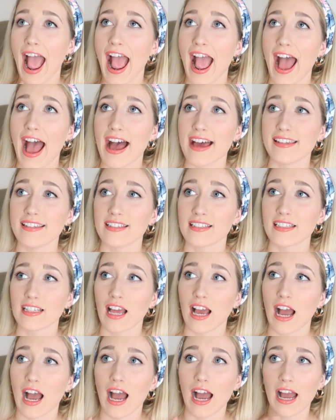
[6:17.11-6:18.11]
and
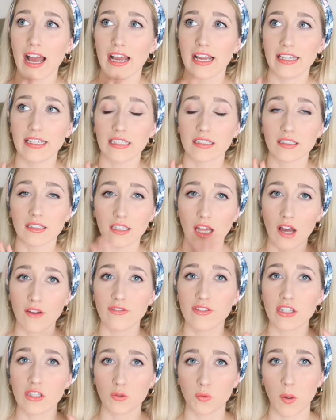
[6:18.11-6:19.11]
I
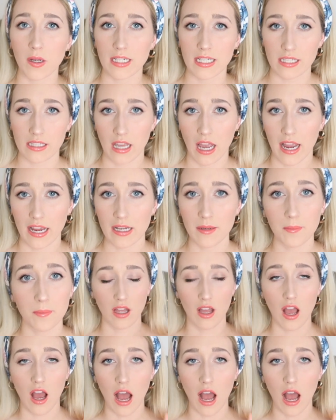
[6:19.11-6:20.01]
love this one design.